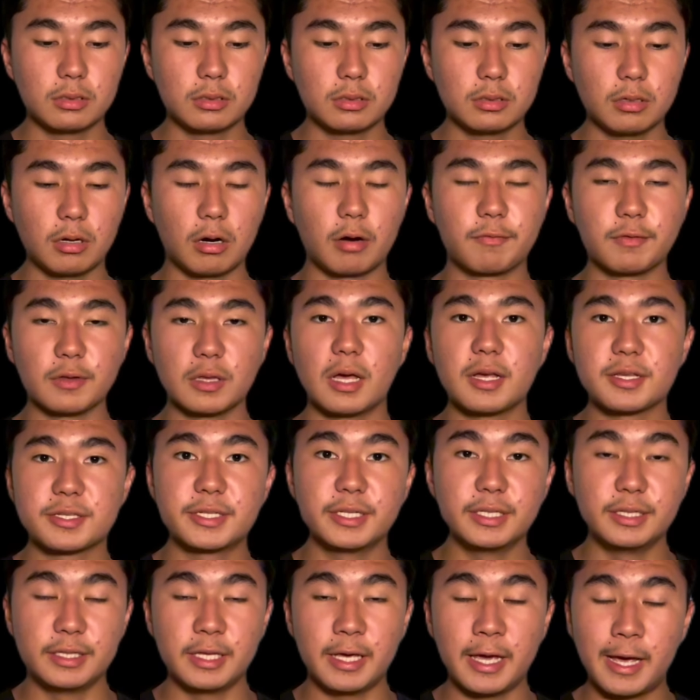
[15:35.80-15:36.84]
our velocity in
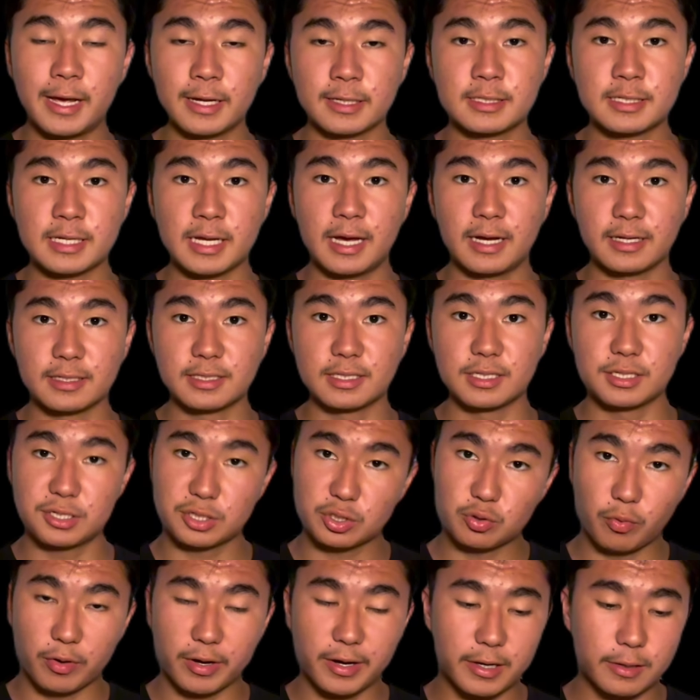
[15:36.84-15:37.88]
the x-axis
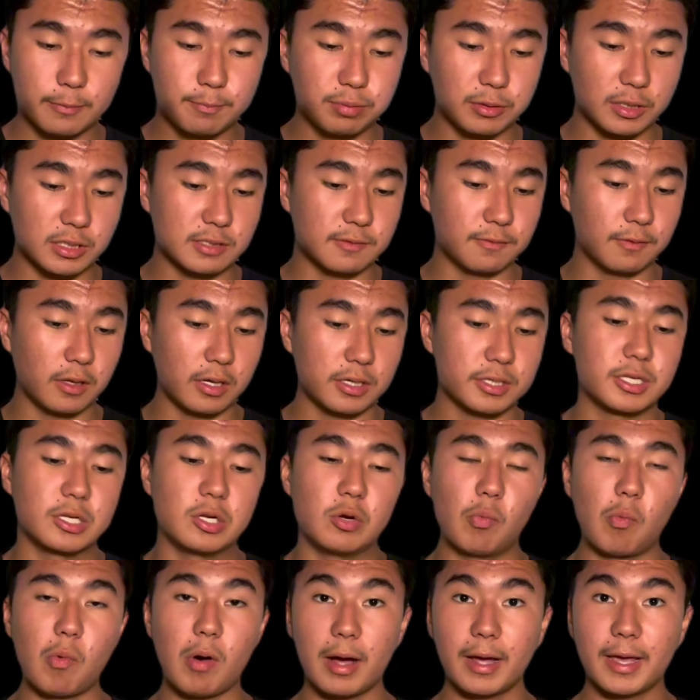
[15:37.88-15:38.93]
squared plus velocity in the
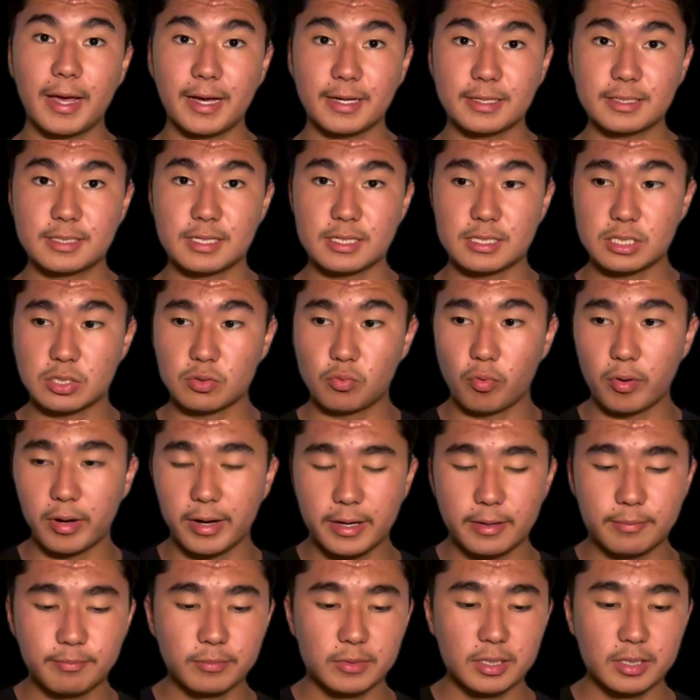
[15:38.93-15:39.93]
y-axis squared.